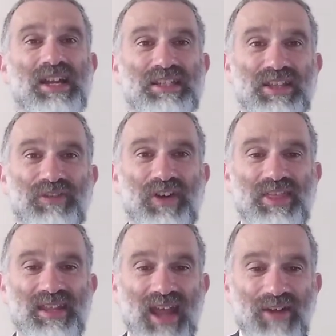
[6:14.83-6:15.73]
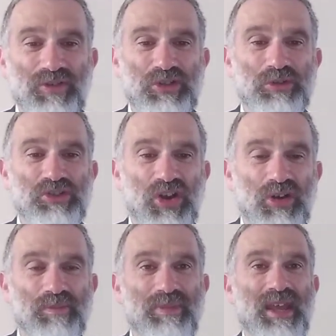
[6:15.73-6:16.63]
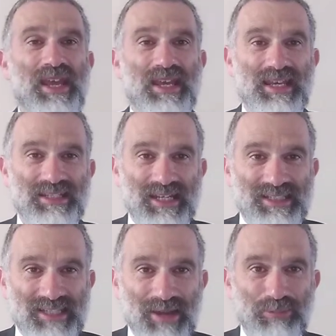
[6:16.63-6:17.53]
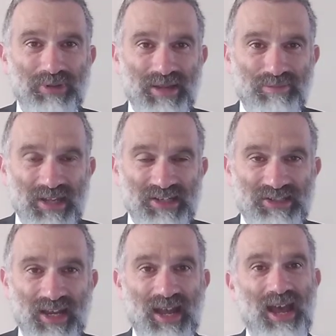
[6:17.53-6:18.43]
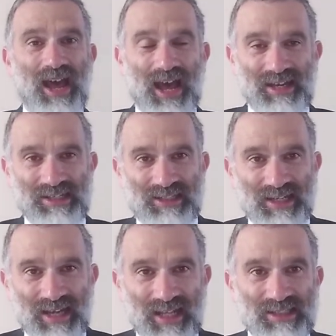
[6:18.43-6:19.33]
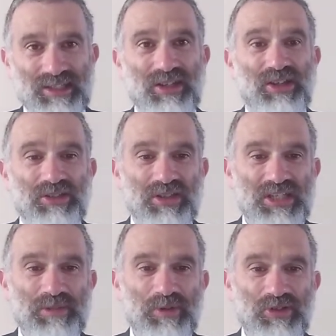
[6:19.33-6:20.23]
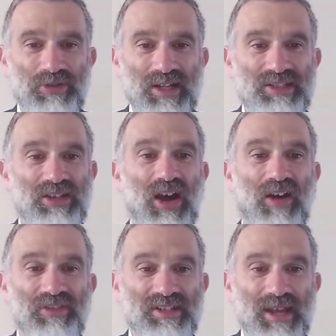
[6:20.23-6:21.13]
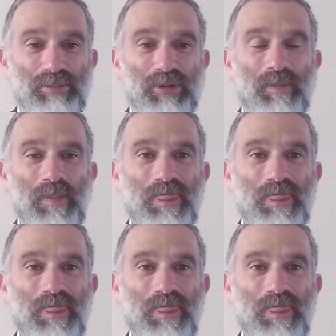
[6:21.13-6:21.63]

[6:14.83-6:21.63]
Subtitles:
to the fact that every Jewish home is a temple in miniature and is connected to the spirituality of the temple.